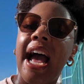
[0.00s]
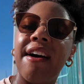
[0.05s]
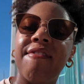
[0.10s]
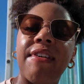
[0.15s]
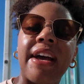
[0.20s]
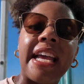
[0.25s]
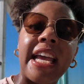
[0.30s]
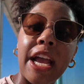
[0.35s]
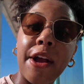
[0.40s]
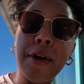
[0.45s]
I have
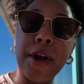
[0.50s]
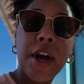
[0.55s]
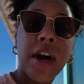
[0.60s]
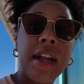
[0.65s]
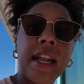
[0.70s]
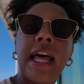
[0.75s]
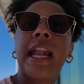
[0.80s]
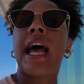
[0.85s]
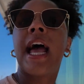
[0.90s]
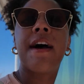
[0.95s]
my
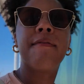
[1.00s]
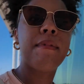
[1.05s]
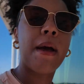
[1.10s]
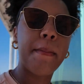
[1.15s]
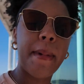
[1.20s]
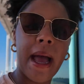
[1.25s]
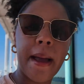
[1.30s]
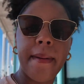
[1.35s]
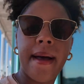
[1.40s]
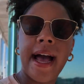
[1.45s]
carry-on and I have
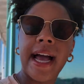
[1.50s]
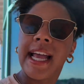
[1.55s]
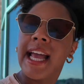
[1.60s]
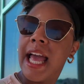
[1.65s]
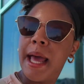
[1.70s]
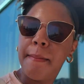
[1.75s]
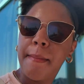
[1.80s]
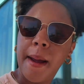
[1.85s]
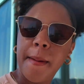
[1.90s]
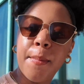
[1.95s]
my backpack
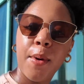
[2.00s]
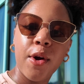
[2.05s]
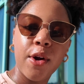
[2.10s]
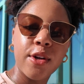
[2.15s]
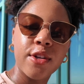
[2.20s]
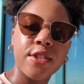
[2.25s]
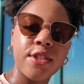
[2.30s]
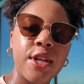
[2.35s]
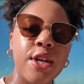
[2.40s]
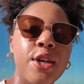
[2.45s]
and my
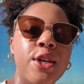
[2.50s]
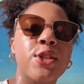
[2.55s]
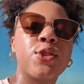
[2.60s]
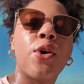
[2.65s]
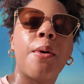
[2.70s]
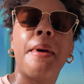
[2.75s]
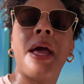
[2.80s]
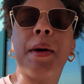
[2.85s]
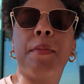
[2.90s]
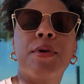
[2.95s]
purse,
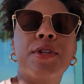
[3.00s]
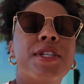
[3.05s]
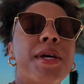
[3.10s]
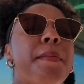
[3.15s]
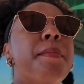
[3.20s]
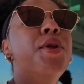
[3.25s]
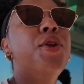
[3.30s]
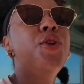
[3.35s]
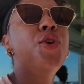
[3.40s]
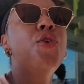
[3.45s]
so I'm able
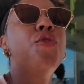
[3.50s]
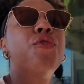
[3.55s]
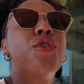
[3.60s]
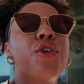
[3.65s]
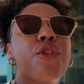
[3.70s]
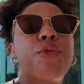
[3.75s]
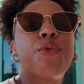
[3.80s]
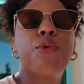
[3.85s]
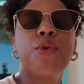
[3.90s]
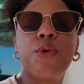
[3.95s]
to
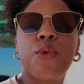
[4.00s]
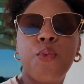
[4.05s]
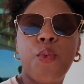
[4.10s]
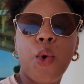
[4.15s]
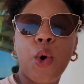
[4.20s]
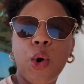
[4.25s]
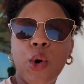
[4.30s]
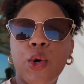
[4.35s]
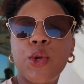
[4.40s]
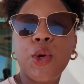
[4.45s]
maneuver through the
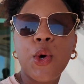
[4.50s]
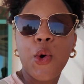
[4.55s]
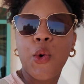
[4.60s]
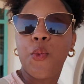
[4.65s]
world